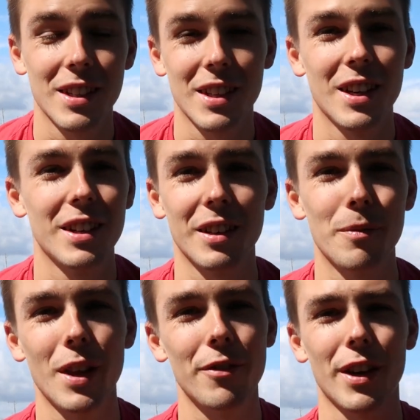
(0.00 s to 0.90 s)
it's exciting.
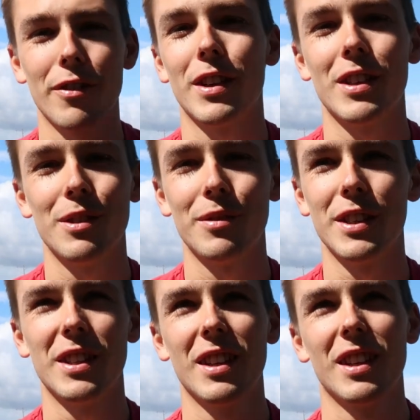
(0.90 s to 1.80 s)
I'm loving having an
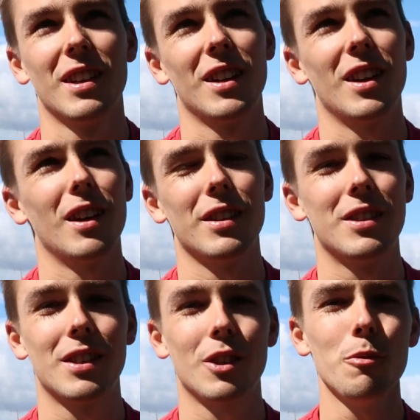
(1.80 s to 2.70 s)
SUV. It's
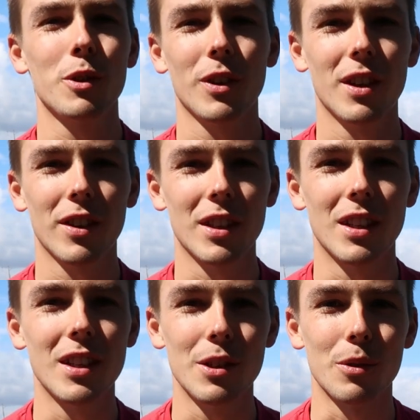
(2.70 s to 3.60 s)
just so much fun having a
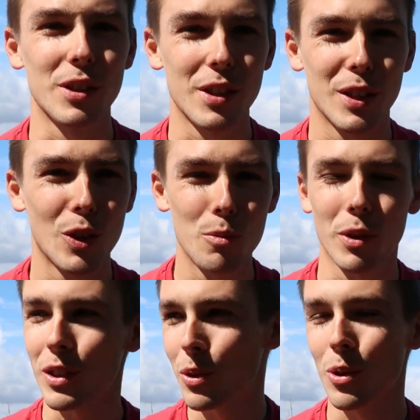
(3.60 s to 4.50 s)
diesel. There's just so
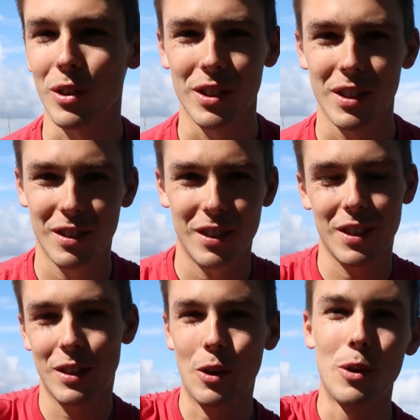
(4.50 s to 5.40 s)
much torque. It
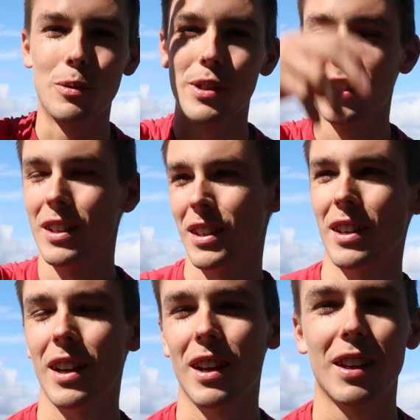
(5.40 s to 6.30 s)
just goes.
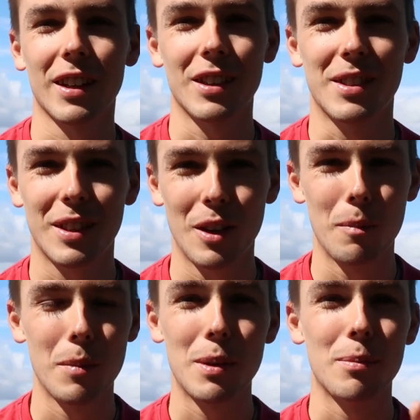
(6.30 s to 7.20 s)
And like, it's a
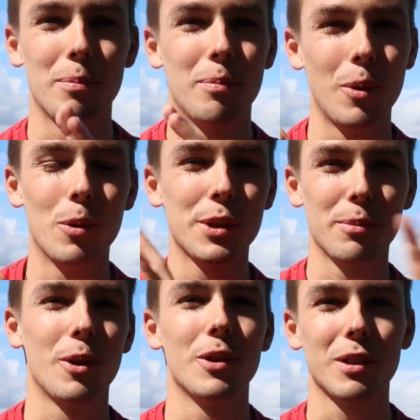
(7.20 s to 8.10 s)
mean, awesome
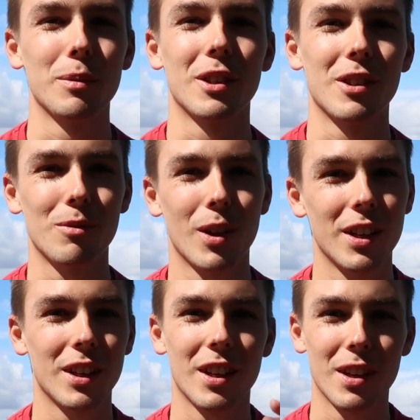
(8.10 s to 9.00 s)
project to me because
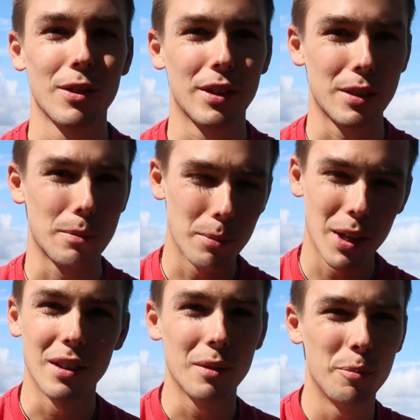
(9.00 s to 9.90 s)
running gear, everything's
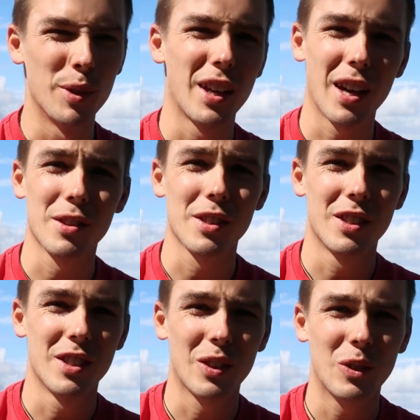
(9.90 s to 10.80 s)
mint, but the
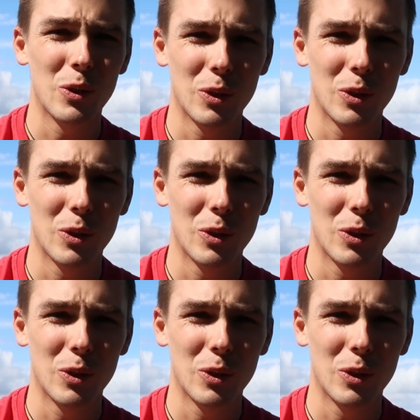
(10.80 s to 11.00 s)
outside's just